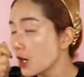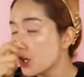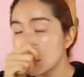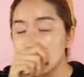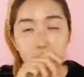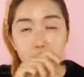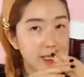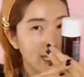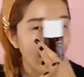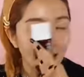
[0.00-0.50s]

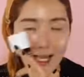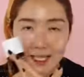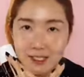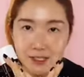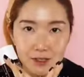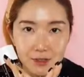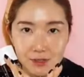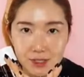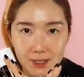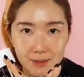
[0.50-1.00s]
You can't
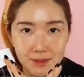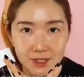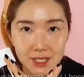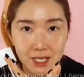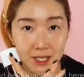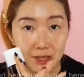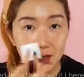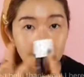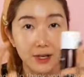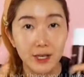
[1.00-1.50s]
use them
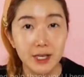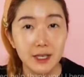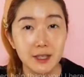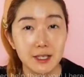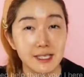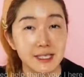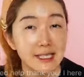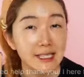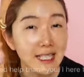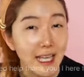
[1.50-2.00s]
together in
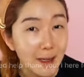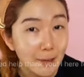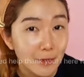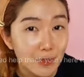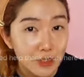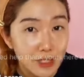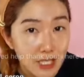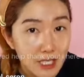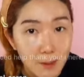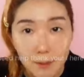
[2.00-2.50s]
the same
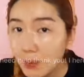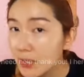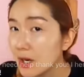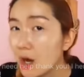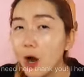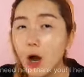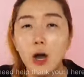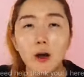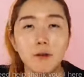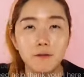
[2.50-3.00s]
routine, but
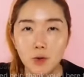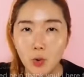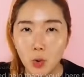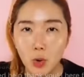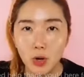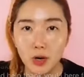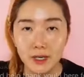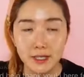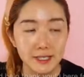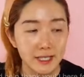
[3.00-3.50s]
of
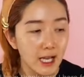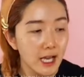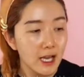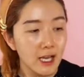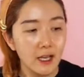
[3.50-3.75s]
course,